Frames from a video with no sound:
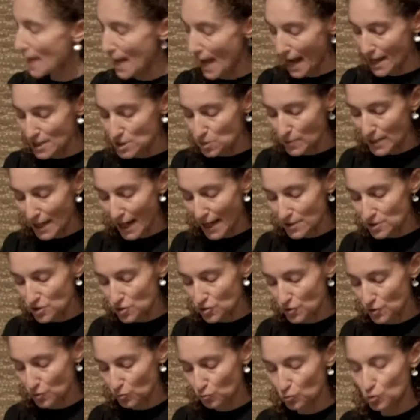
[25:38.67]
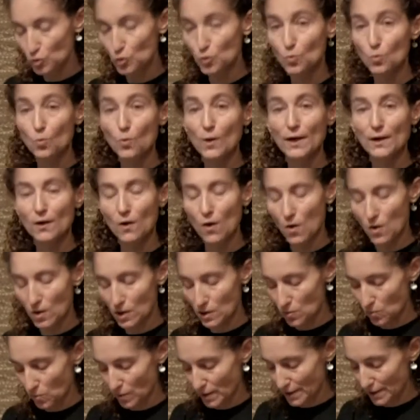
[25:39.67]
As we enter the room, where
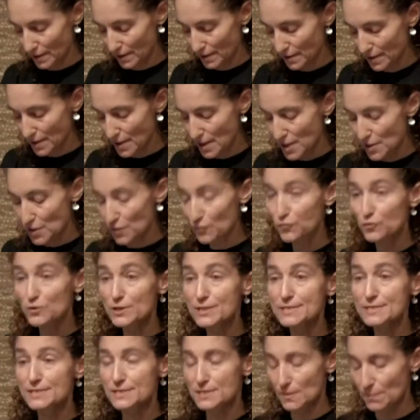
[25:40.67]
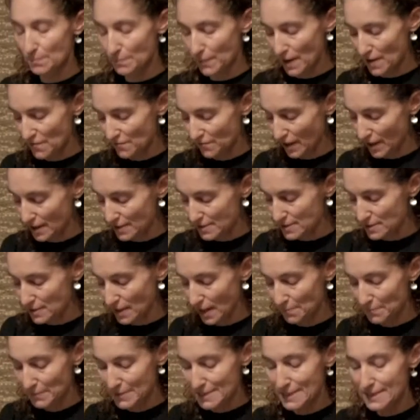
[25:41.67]
are we? The frieze is above us,
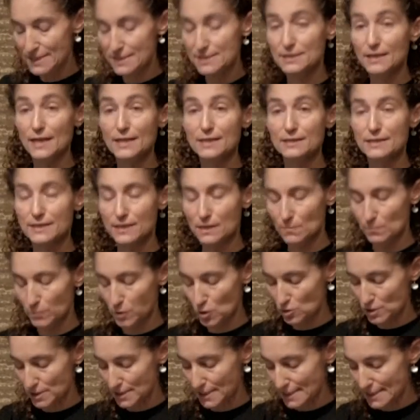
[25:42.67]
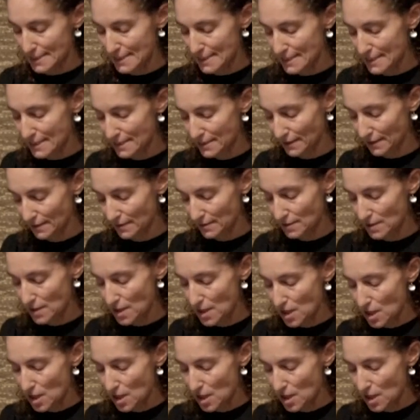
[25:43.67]
and Matisse likely composed it seated.